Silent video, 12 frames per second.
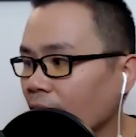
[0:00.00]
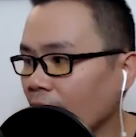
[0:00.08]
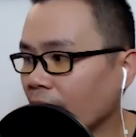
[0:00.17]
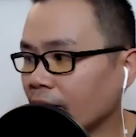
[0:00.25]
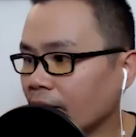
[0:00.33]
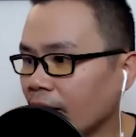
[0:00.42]

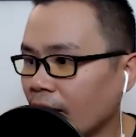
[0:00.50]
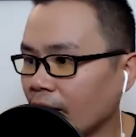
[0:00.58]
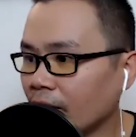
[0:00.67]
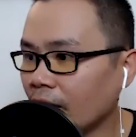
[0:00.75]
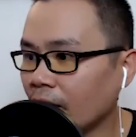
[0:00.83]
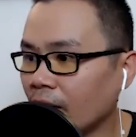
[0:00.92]
And
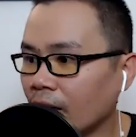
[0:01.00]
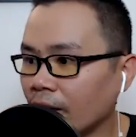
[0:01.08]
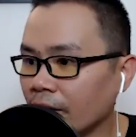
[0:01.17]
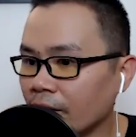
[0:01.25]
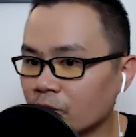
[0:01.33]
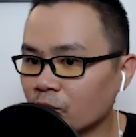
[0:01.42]
then
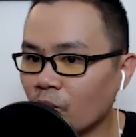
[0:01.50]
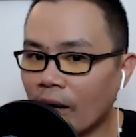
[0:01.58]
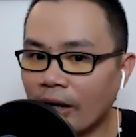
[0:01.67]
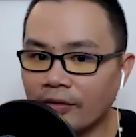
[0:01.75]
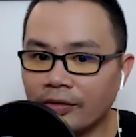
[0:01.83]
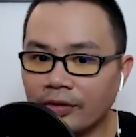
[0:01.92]
his
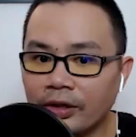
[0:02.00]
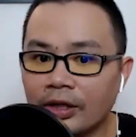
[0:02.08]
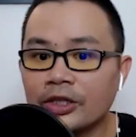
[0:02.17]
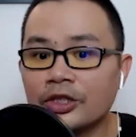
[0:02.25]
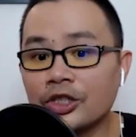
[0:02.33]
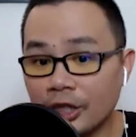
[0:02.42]
wife
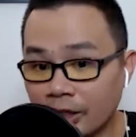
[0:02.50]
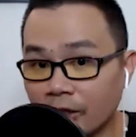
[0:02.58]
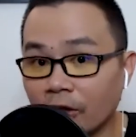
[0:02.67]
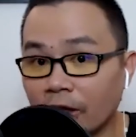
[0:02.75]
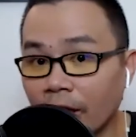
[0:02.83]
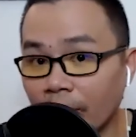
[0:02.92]
cheated
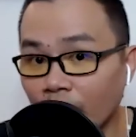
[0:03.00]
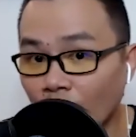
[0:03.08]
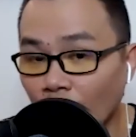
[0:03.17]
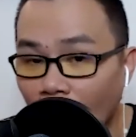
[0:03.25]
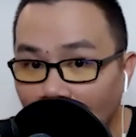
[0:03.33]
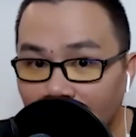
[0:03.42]
on him
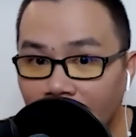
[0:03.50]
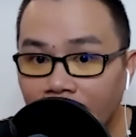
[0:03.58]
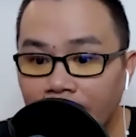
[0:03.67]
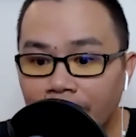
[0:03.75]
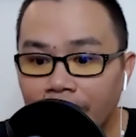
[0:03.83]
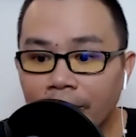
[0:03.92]

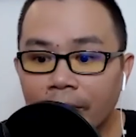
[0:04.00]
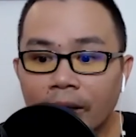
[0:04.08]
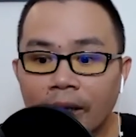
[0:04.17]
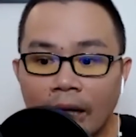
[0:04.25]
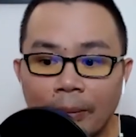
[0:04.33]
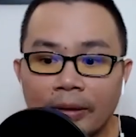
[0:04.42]

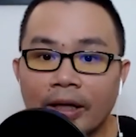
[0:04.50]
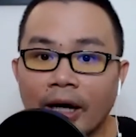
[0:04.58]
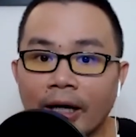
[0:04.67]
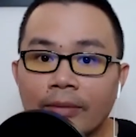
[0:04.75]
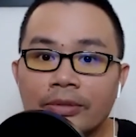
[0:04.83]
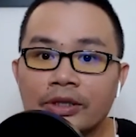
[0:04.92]
couple
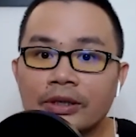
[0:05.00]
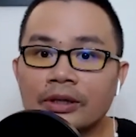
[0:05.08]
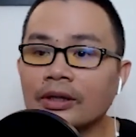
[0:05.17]
times.